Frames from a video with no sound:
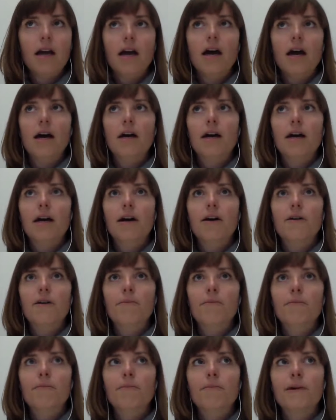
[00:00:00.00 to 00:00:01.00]

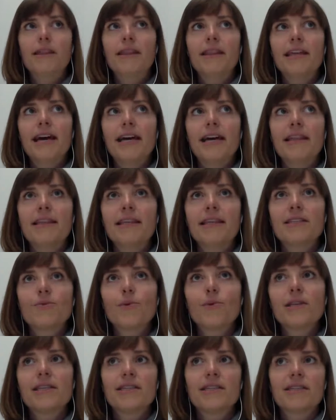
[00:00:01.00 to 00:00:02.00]
But that this
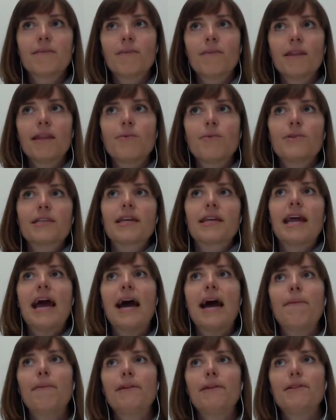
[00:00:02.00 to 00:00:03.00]
wasn't something that was going to
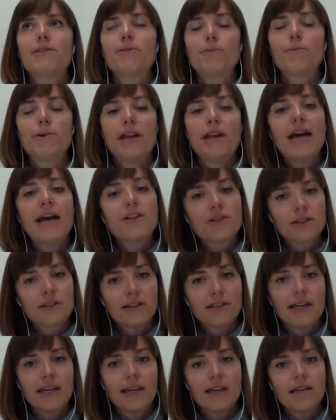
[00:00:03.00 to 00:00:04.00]
happen
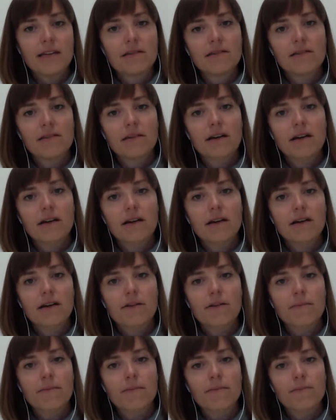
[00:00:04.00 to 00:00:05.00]
supernaturally,
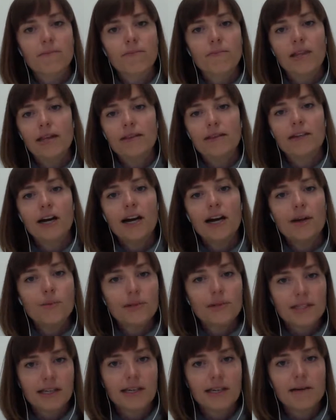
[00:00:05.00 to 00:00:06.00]
that God
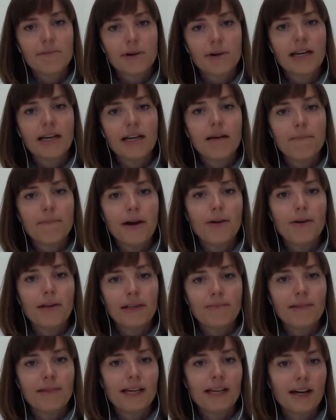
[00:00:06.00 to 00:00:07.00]
wasn't going to bring it about,
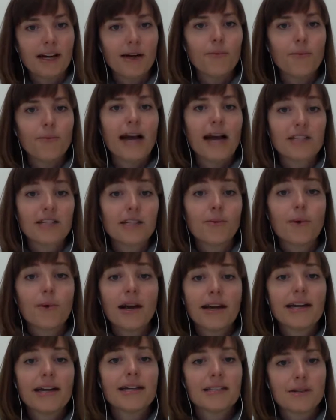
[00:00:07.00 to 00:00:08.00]
that God actually
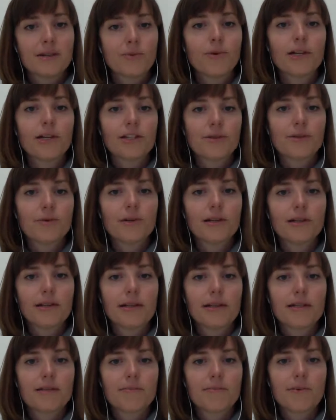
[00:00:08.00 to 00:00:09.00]
wanted us to work toward
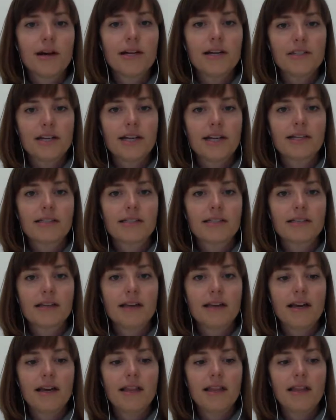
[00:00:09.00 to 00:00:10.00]
this project,
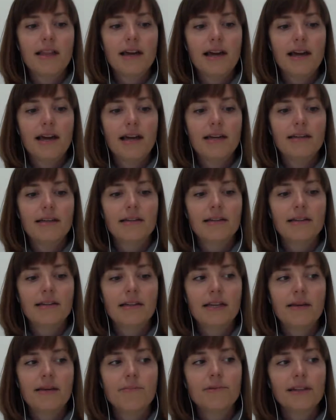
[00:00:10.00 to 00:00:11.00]
and that
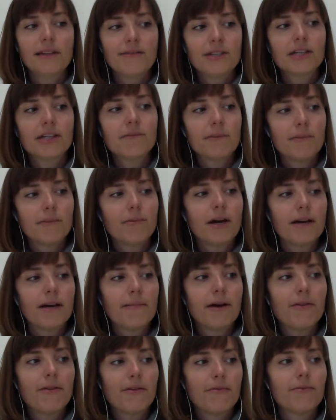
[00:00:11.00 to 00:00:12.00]
he believed it could be brought
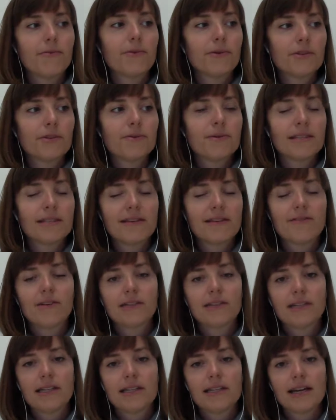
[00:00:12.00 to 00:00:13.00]
about through
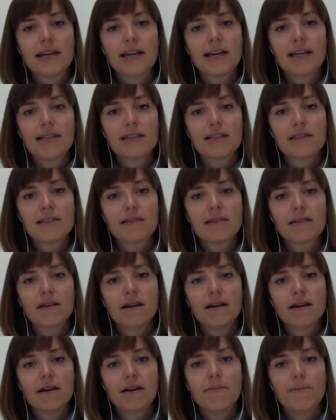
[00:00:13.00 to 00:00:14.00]
specifically science
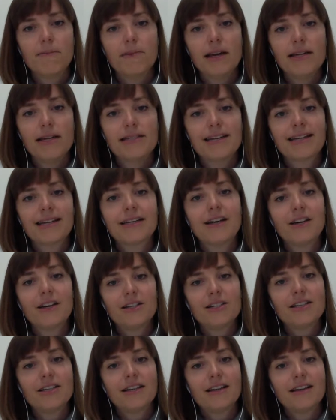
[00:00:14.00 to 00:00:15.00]
and
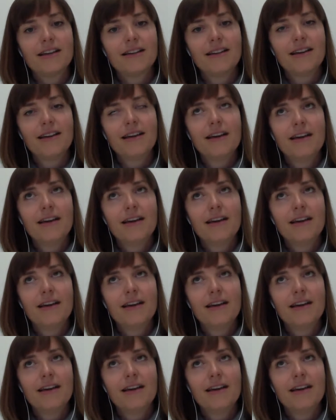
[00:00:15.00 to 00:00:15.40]
technology.